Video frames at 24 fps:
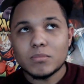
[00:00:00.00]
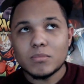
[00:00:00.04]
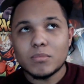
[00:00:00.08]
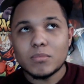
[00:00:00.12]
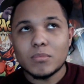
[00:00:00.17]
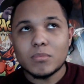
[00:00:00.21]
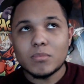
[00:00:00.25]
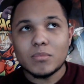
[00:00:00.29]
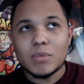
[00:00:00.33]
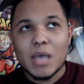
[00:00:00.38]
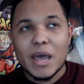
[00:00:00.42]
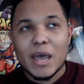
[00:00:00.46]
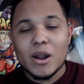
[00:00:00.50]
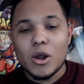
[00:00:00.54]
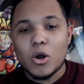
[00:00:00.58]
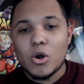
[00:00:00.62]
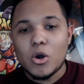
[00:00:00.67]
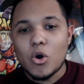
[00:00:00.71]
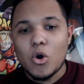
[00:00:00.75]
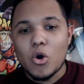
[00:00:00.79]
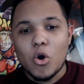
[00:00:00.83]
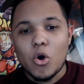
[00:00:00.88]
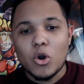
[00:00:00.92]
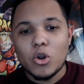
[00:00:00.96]
that
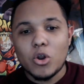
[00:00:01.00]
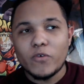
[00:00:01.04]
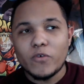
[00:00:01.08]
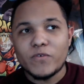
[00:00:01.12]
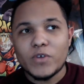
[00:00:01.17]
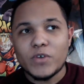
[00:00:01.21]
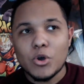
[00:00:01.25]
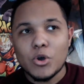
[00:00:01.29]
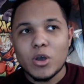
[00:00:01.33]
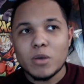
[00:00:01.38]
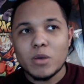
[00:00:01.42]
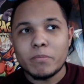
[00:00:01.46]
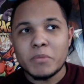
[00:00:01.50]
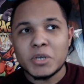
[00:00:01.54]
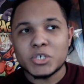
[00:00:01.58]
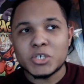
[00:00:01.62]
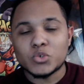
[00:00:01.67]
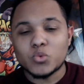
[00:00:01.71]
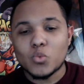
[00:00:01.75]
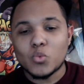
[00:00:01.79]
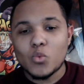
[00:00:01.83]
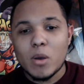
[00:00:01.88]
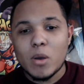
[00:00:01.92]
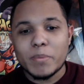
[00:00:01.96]
all of Gilgamesh
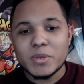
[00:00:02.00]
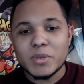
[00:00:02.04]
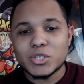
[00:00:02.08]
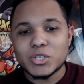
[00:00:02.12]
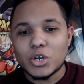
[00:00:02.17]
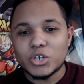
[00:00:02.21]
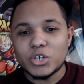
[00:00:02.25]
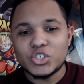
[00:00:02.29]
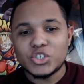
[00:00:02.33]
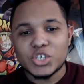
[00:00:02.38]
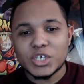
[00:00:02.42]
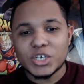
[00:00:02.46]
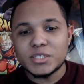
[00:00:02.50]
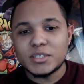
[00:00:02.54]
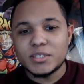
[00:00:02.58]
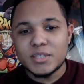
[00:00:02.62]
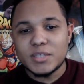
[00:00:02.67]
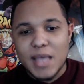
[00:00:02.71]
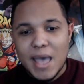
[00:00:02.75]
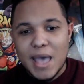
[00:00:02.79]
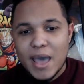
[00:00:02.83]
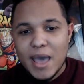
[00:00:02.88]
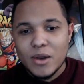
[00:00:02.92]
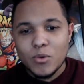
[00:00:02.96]
weapons are just
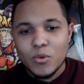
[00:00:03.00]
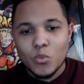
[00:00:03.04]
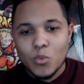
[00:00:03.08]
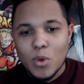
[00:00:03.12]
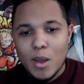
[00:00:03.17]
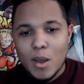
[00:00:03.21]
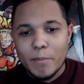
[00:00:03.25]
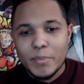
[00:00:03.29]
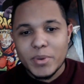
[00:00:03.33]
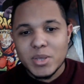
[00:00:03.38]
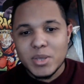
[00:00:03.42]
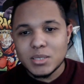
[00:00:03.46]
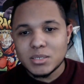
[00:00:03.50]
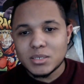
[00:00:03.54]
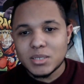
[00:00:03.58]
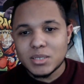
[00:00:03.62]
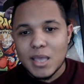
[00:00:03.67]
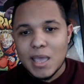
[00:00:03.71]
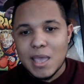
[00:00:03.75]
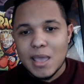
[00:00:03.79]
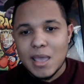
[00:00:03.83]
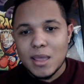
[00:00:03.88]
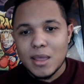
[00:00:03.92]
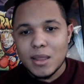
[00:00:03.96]
that, weapons,
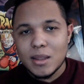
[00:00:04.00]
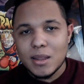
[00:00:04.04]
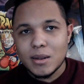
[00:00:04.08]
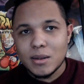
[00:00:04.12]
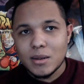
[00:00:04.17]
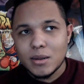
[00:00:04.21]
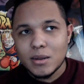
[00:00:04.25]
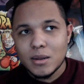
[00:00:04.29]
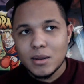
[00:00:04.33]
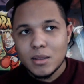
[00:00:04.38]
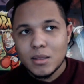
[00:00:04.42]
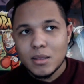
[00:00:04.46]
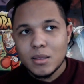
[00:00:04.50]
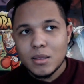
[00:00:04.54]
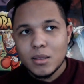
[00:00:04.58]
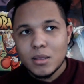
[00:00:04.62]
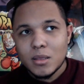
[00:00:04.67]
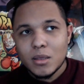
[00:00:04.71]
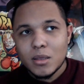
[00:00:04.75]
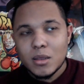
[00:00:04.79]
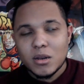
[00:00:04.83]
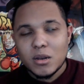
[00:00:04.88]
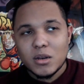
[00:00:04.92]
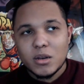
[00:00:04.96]
and
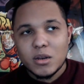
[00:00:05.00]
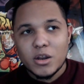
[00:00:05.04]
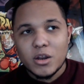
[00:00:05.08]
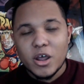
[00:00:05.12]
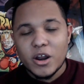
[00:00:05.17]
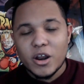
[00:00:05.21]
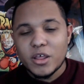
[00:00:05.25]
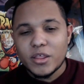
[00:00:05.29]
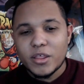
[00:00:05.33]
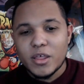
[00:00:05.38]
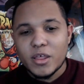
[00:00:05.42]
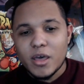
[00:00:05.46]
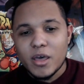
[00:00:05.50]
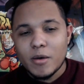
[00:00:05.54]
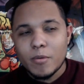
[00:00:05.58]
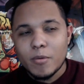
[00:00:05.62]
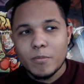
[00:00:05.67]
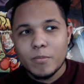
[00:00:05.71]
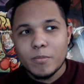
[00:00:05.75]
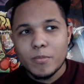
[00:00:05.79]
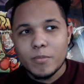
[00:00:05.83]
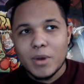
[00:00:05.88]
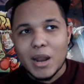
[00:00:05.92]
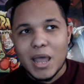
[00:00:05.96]
none of
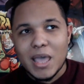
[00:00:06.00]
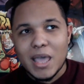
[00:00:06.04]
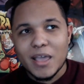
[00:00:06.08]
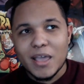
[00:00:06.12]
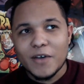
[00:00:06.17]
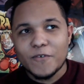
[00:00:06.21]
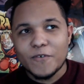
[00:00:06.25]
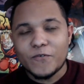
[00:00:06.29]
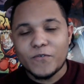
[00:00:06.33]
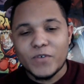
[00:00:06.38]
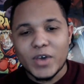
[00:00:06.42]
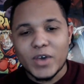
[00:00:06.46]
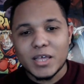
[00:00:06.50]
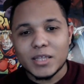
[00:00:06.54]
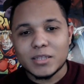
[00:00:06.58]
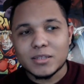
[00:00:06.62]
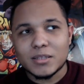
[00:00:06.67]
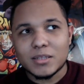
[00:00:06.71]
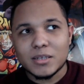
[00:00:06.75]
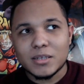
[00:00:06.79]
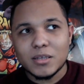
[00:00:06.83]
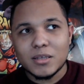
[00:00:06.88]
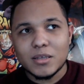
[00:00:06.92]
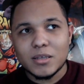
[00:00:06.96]
them like affect
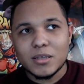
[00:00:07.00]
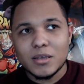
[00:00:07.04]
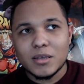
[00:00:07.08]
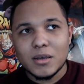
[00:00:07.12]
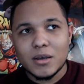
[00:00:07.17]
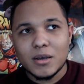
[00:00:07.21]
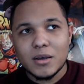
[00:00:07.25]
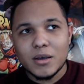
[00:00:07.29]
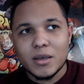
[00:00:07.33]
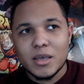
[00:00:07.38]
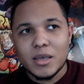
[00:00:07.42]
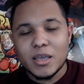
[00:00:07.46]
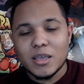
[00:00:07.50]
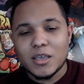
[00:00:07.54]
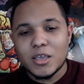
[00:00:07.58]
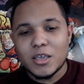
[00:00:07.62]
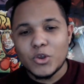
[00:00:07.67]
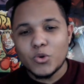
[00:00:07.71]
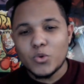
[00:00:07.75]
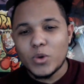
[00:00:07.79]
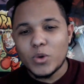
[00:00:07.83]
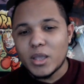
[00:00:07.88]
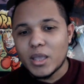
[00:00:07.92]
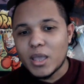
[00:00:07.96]

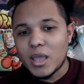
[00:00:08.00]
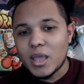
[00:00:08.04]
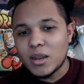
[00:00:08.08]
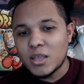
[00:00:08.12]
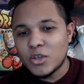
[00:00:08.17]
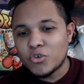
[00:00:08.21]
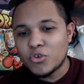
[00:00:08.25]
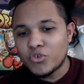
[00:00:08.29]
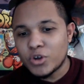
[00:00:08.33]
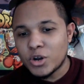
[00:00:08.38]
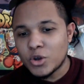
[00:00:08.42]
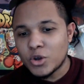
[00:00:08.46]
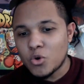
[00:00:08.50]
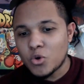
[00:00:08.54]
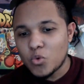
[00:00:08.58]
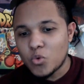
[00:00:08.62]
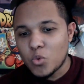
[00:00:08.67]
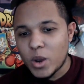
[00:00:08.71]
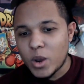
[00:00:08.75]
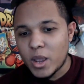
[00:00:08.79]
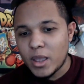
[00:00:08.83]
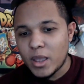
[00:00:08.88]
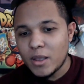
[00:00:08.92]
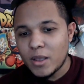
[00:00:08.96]
Enkidu in any critical
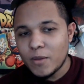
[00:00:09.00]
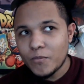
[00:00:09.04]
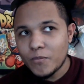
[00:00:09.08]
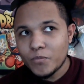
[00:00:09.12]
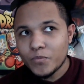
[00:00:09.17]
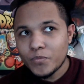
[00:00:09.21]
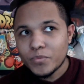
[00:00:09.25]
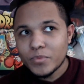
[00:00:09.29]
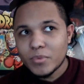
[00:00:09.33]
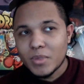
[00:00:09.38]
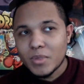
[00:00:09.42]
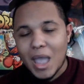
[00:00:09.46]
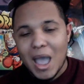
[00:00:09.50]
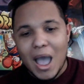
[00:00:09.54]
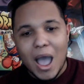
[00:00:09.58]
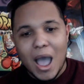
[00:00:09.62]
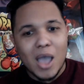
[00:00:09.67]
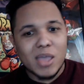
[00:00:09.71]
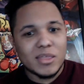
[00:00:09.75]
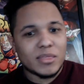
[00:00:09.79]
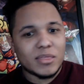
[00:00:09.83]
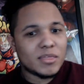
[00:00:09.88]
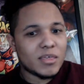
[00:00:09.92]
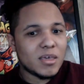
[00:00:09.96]
way, I
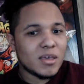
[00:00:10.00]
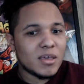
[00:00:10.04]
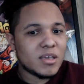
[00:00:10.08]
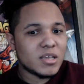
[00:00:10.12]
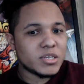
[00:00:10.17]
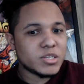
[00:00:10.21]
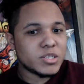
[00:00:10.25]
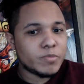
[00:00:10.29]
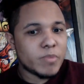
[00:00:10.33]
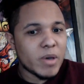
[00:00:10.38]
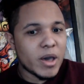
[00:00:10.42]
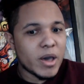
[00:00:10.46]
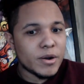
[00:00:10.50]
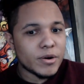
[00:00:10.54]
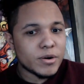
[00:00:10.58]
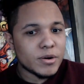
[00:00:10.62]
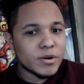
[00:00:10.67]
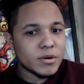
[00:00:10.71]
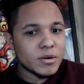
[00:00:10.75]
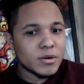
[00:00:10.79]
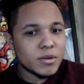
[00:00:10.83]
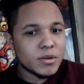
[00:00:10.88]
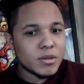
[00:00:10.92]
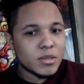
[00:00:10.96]
think he's better.
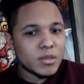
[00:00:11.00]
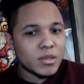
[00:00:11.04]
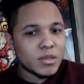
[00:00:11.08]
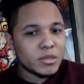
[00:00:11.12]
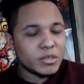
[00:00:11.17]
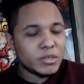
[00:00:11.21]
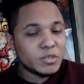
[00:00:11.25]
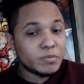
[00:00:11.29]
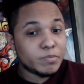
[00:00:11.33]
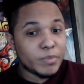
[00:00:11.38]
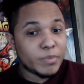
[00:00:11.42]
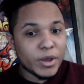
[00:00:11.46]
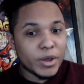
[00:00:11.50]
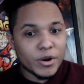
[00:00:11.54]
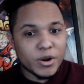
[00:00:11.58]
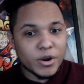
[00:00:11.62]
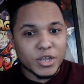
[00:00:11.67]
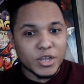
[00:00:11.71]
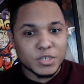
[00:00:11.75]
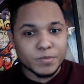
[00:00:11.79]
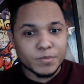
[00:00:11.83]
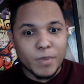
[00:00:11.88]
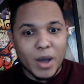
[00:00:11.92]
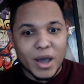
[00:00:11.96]
He's better. His
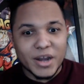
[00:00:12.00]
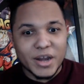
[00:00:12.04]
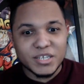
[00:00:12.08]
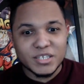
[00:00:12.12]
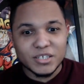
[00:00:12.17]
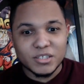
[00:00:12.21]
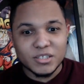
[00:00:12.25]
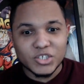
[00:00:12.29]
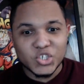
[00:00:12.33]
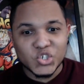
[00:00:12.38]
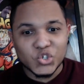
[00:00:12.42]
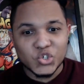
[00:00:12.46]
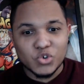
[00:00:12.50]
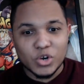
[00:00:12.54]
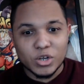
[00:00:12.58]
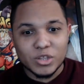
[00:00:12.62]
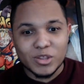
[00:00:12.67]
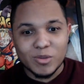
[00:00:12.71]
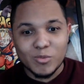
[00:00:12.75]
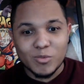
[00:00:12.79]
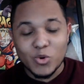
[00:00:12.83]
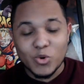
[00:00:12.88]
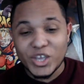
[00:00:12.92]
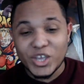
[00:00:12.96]
body's
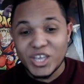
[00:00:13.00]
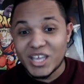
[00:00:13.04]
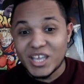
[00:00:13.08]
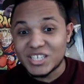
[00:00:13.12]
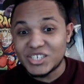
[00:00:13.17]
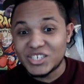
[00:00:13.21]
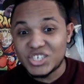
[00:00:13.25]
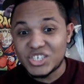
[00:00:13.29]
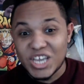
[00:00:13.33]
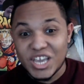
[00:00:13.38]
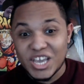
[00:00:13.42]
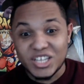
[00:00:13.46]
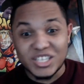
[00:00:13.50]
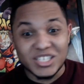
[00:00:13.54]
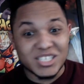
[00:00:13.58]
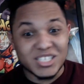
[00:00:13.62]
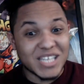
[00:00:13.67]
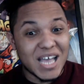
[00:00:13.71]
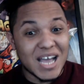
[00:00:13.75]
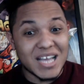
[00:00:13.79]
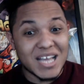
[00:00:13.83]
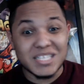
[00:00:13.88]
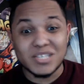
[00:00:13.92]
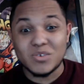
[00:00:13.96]
indestructible. He can change
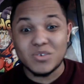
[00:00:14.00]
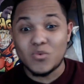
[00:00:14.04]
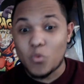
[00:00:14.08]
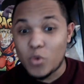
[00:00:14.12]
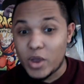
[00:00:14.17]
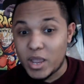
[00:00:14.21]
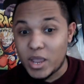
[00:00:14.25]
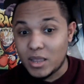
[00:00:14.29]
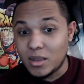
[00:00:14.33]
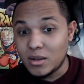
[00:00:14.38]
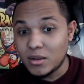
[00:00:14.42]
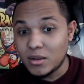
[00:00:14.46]
size and weight,